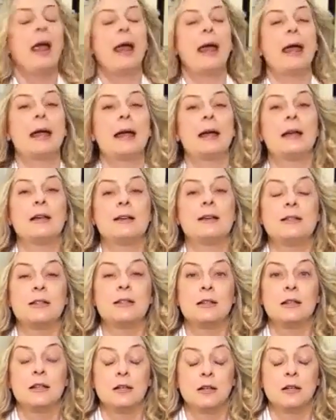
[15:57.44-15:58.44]
and
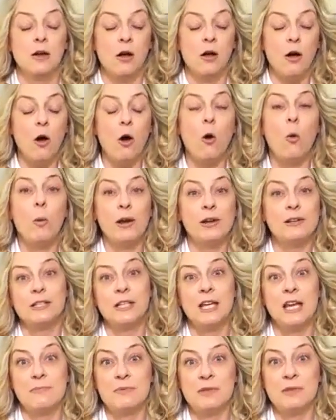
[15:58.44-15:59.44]
always
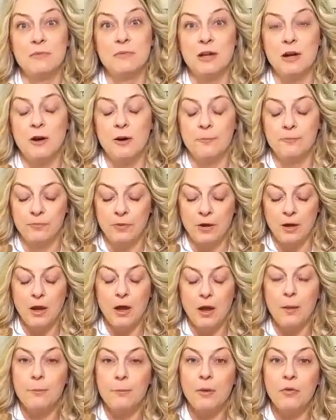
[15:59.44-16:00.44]
keep them there.
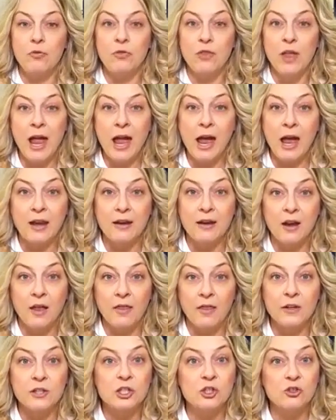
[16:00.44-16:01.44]
But then
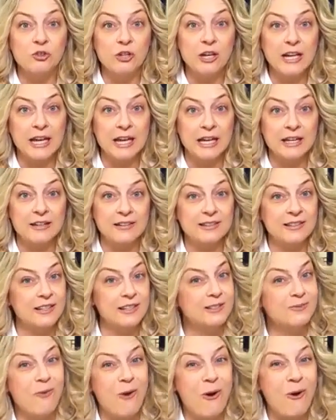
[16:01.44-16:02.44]
the trick is, this